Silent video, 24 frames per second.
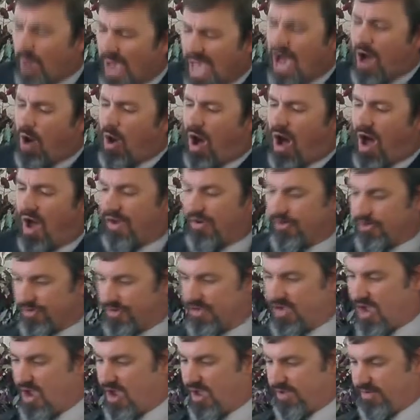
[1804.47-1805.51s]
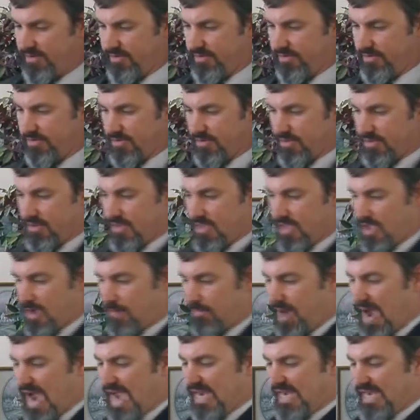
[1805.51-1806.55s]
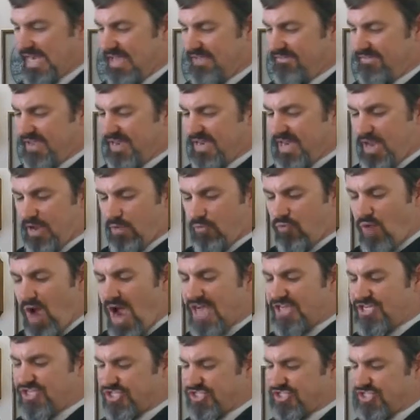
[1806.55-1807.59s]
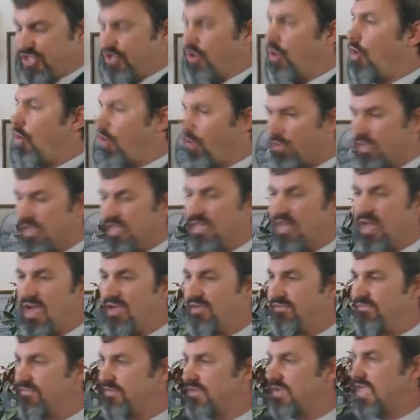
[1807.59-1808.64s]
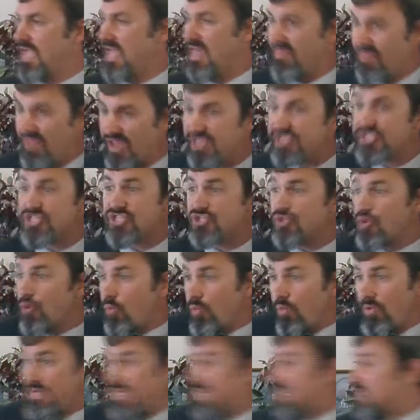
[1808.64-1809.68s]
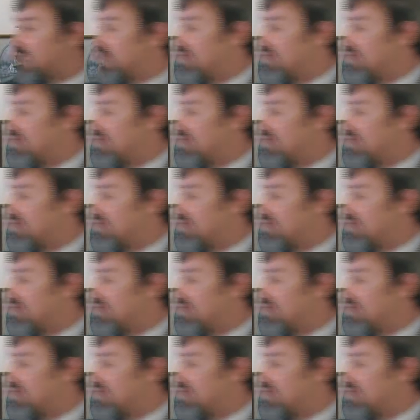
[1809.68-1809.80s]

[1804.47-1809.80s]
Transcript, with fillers: will honor God by living a righteous and holy life. This is the this